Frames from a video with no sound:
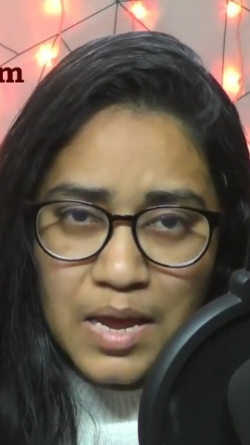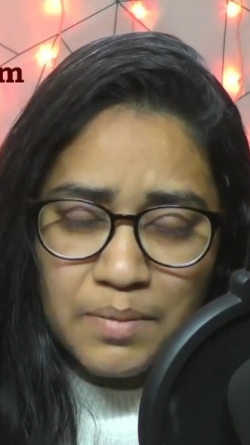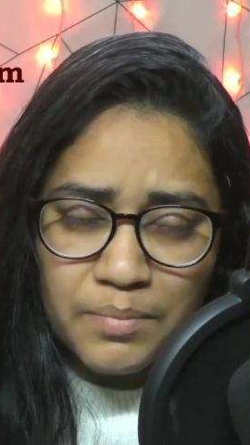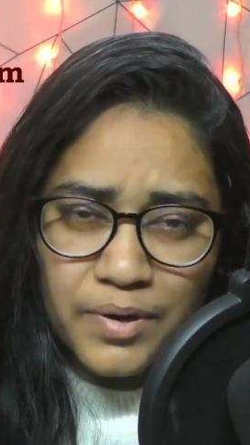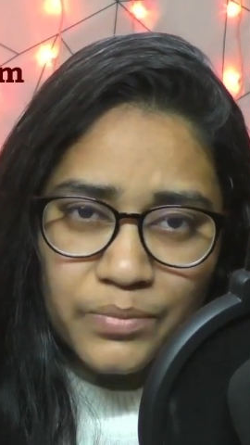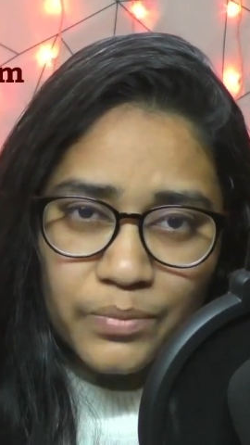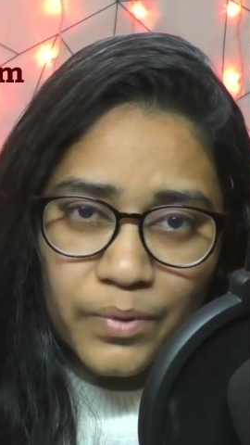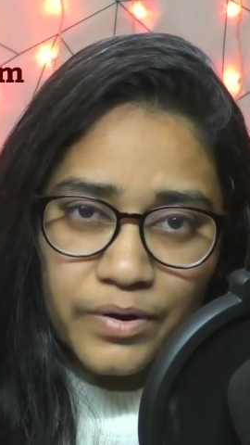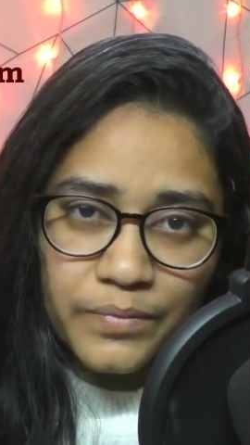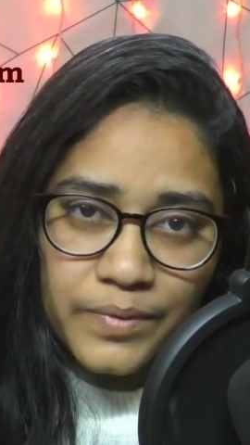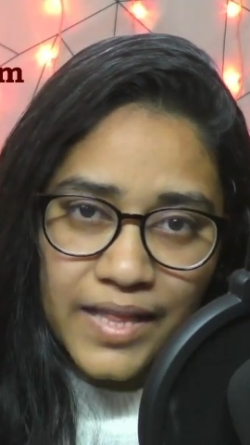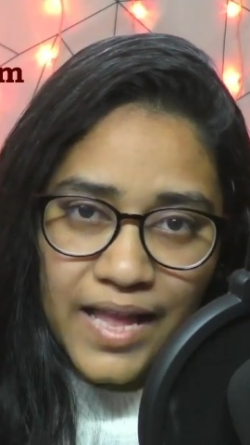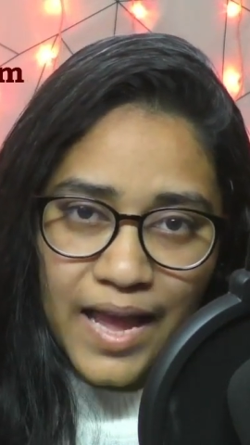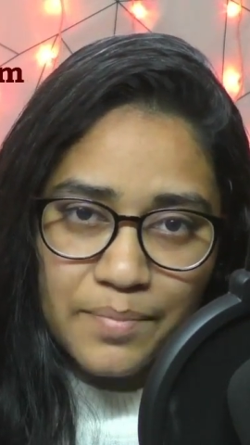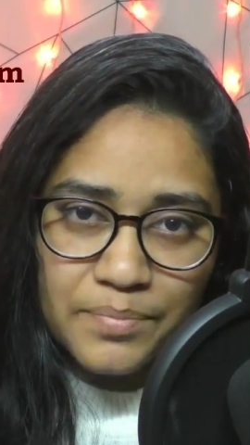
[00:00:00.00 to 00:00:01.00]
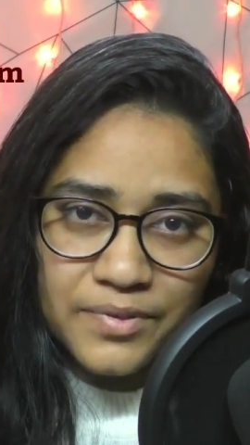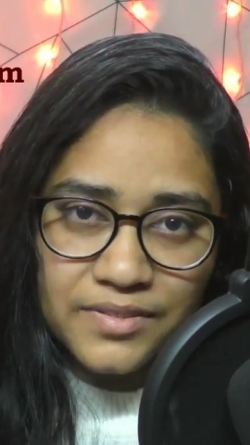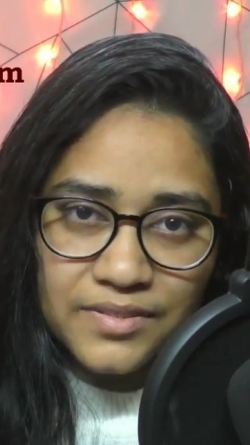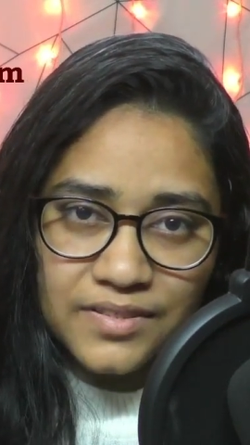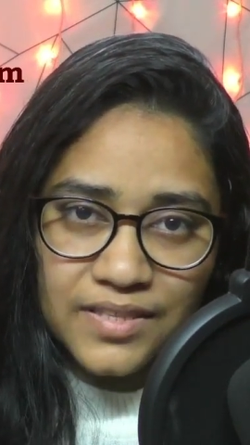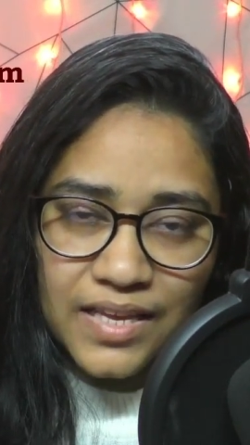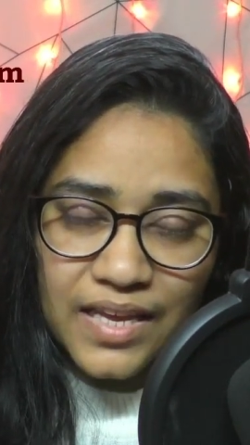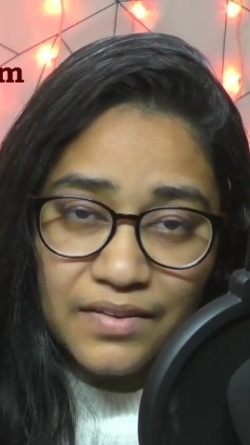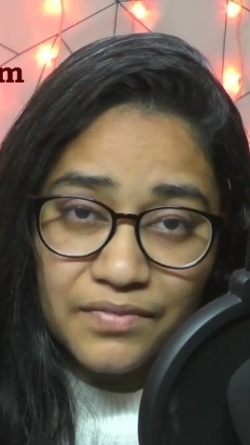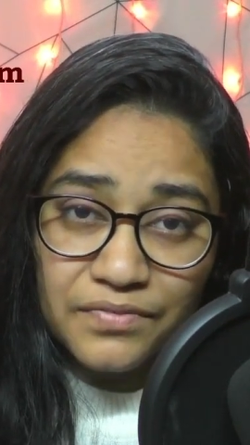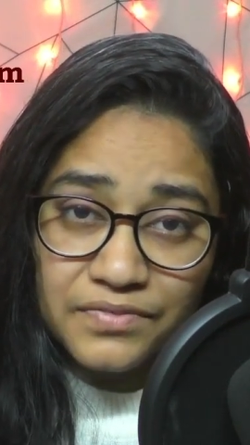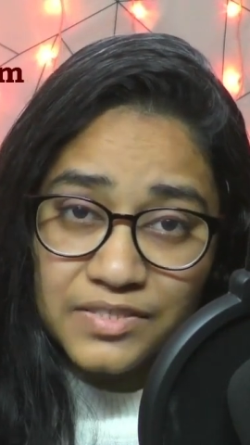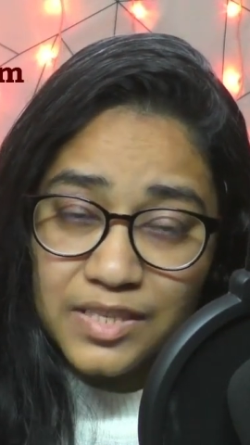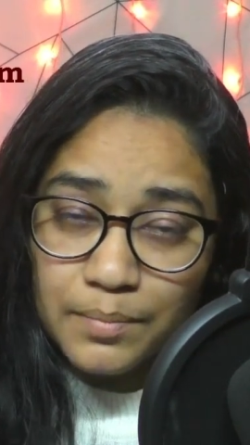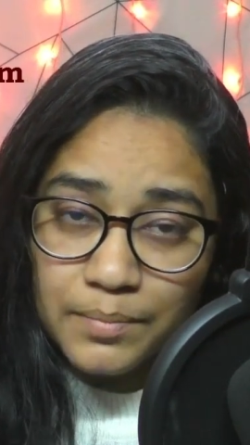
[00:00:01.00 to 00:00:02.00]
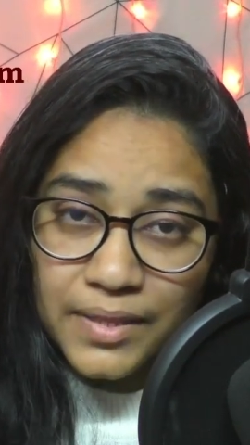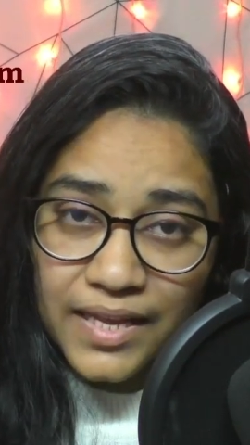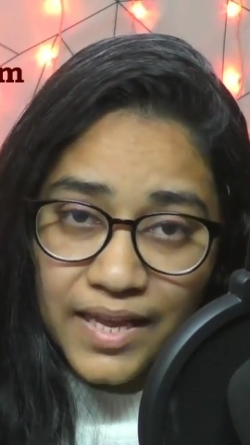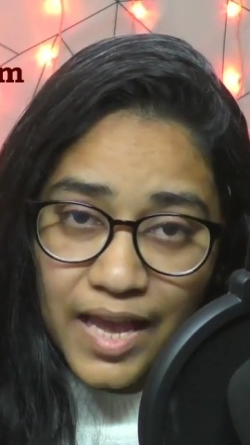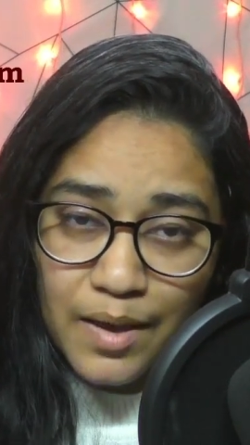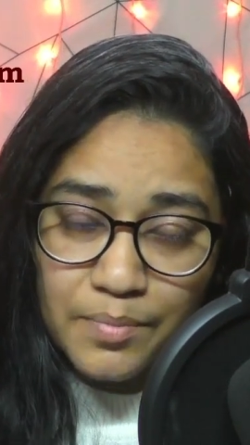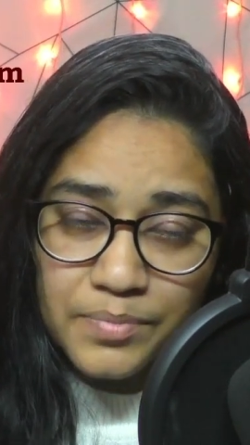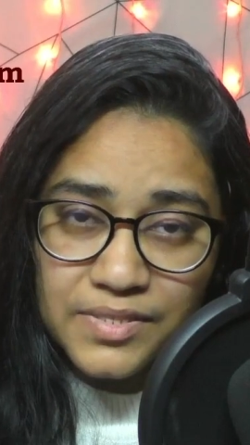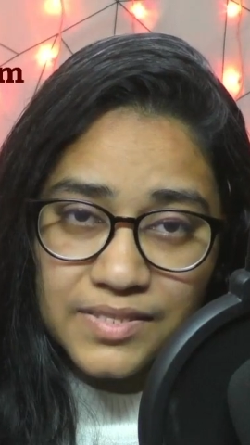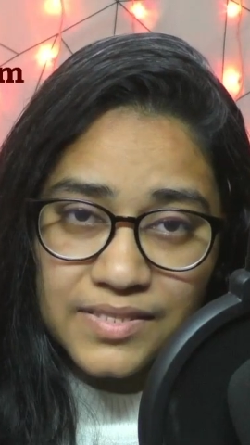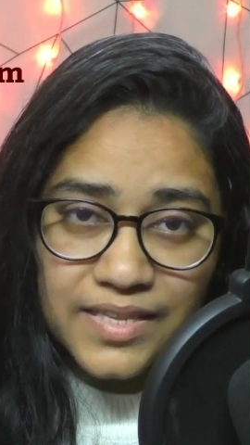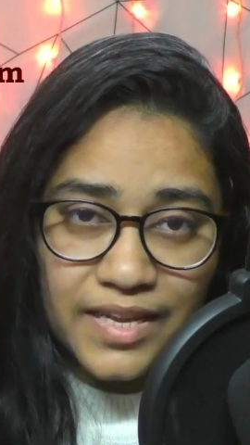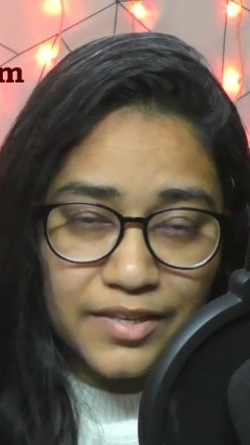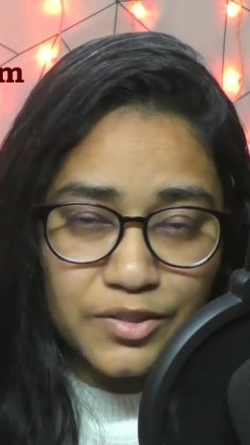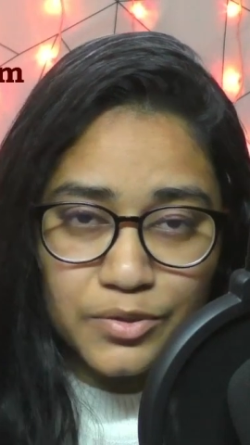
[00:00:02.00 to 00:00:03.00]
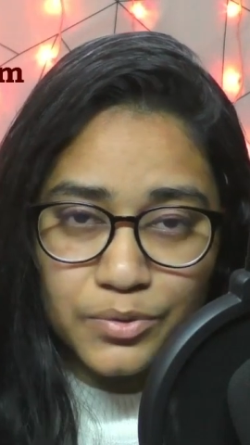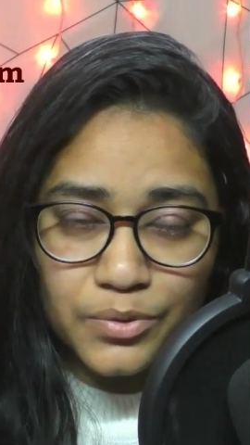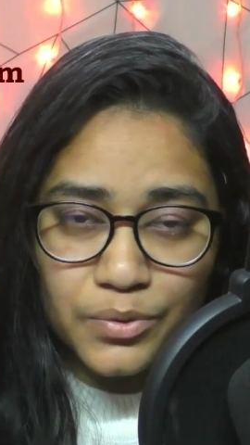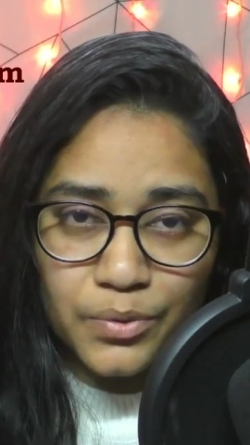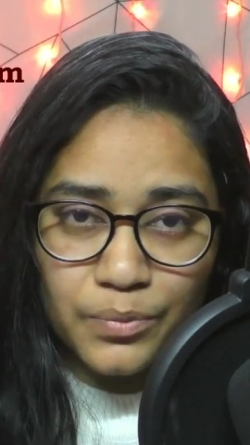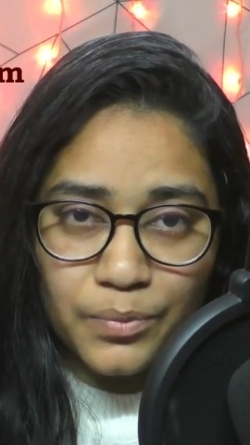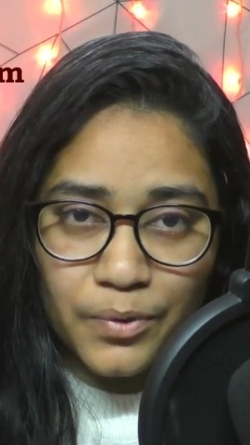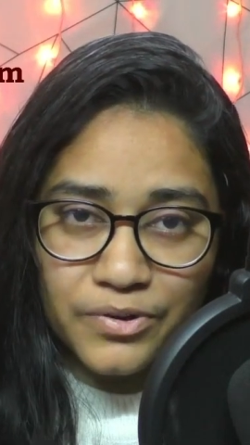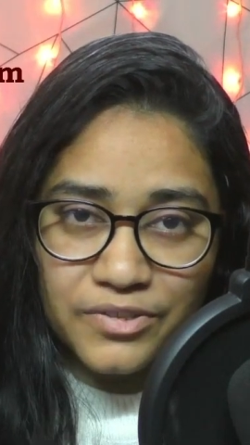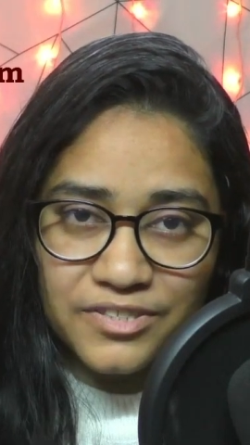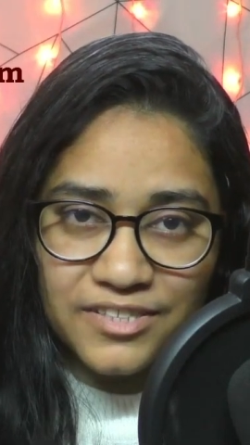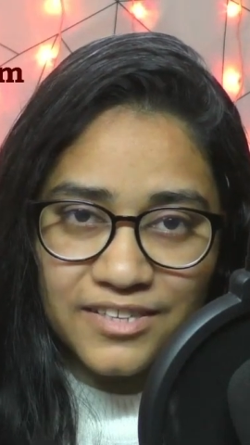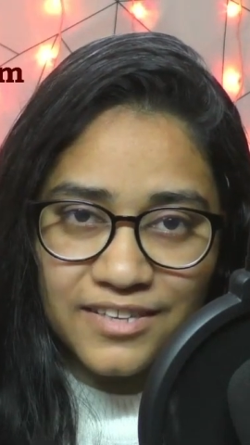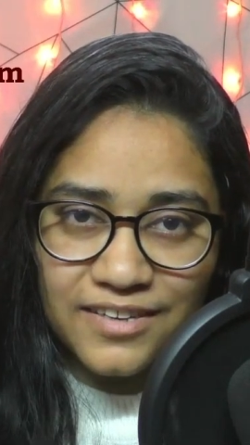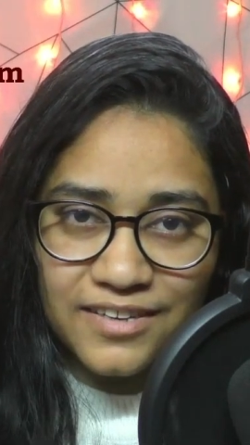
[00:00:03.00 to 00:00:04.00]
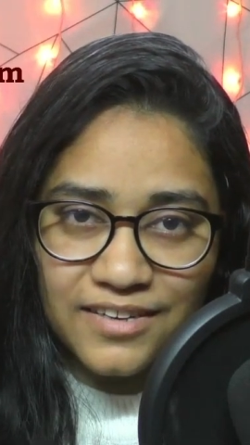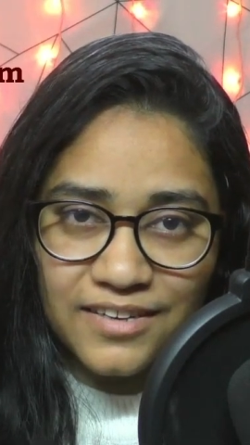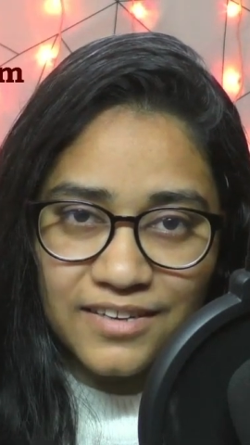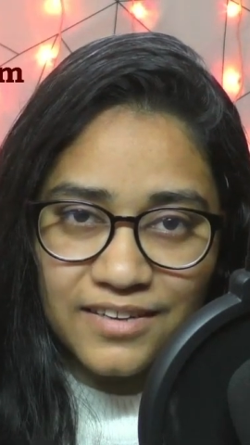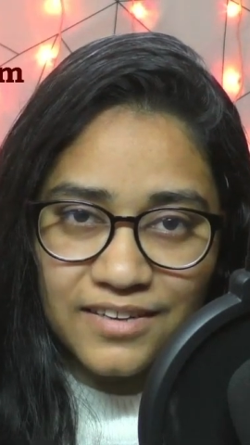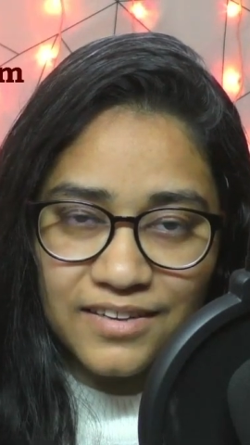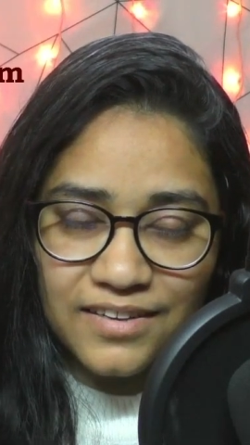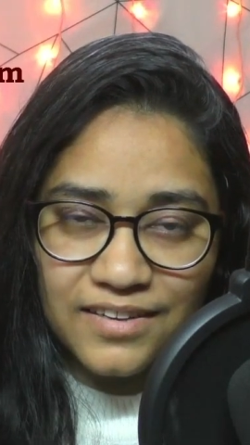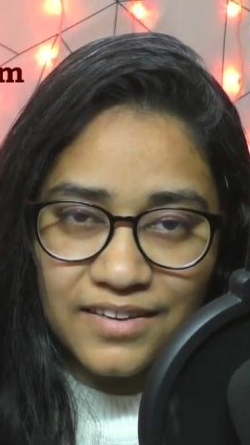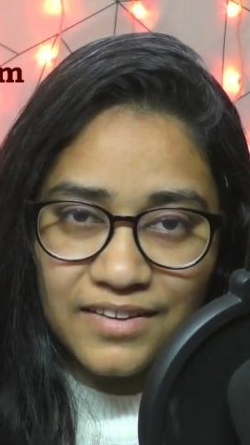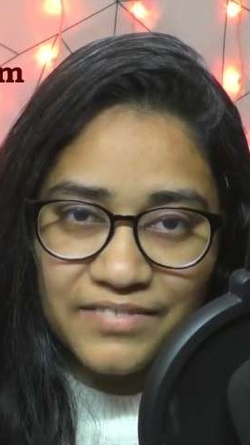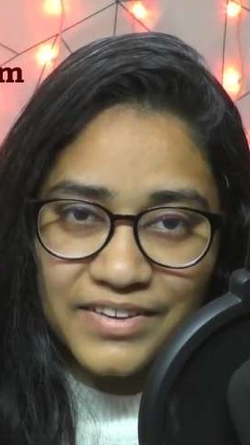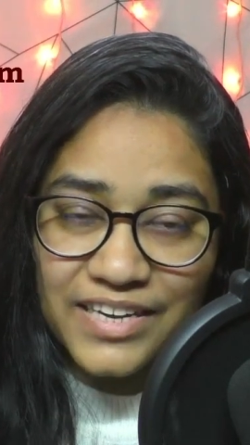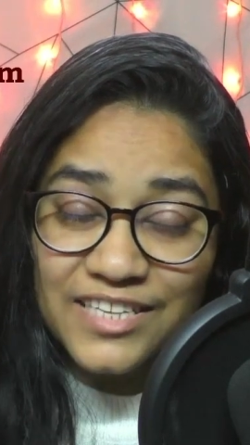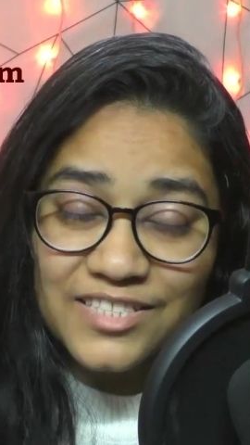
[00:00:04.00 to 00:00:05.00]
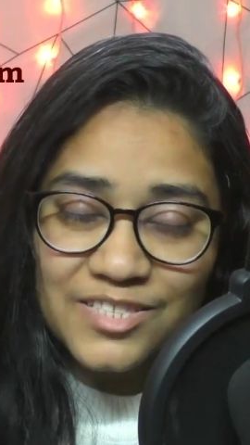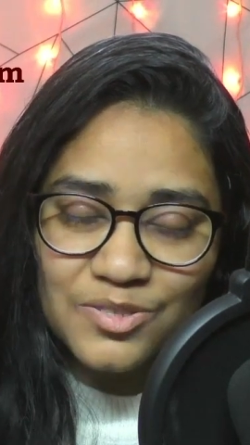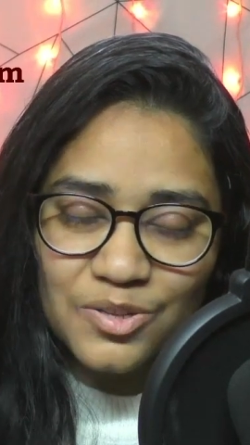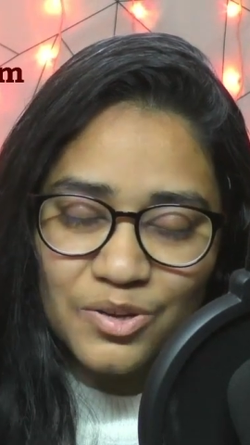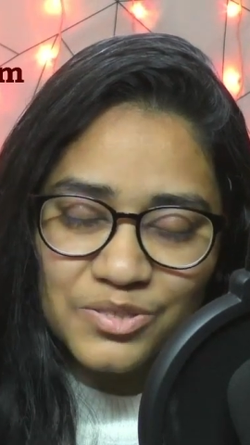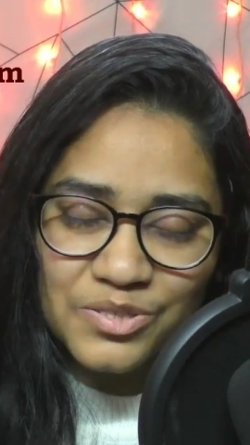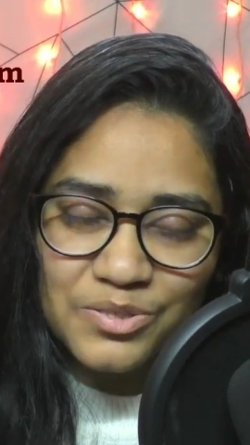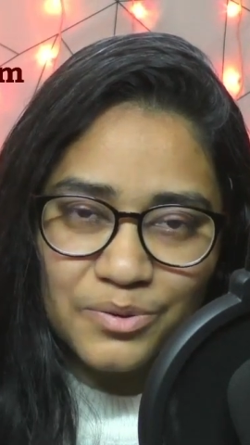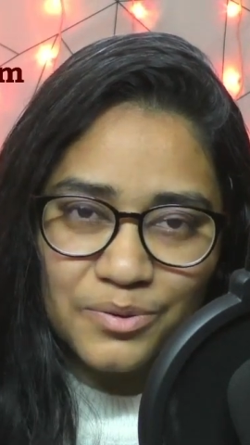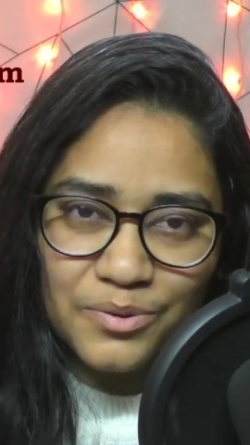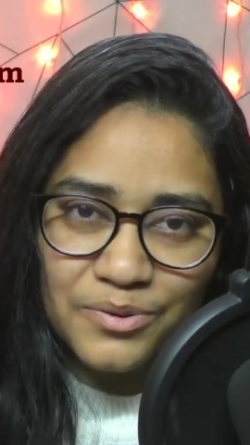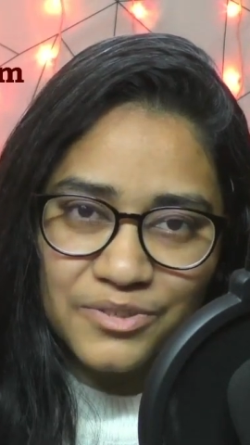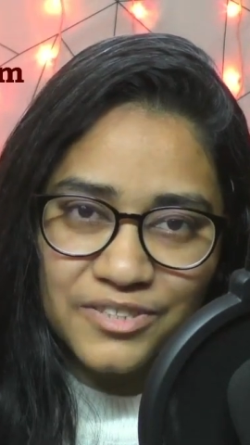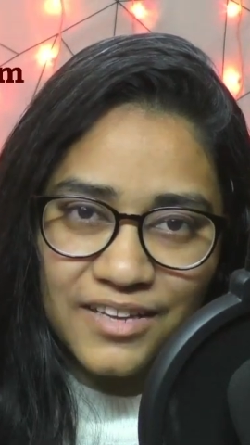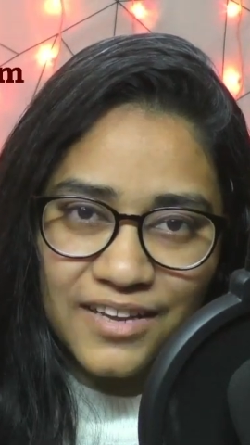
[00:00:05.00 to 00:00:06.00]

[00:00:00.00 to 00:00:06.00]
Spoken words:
But what will happen if something happens that you don't want? When it's not so good?